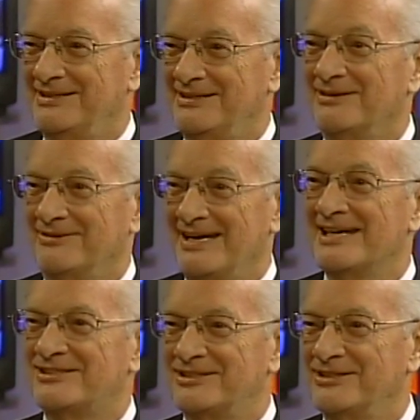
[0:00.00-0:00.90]
you know, the
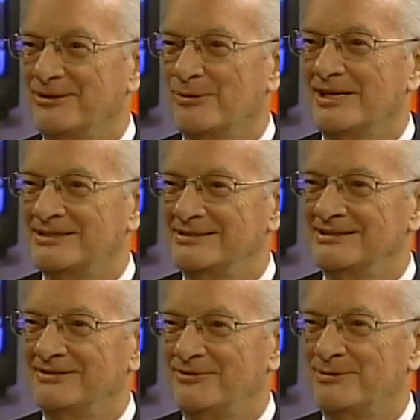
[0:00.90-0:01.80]
answer to your question
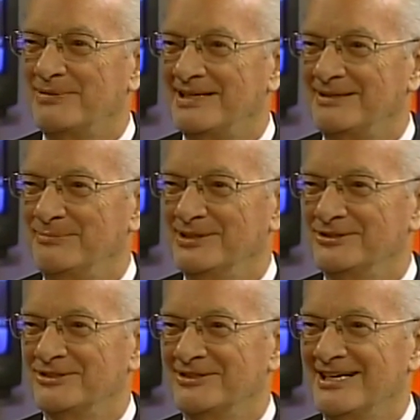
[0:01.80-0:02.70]
is if they're paying the
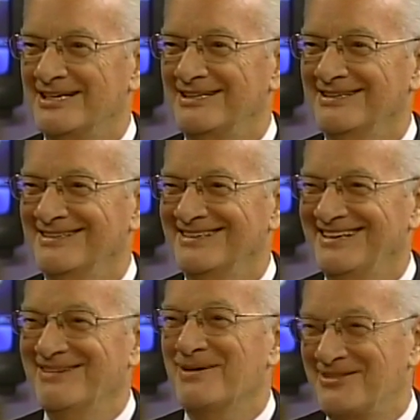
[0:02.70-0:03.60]
bills or not.
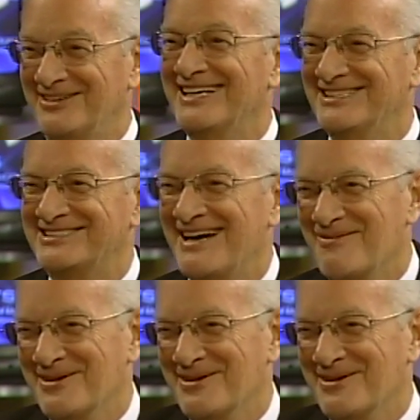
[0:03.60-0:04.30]
Whether they decide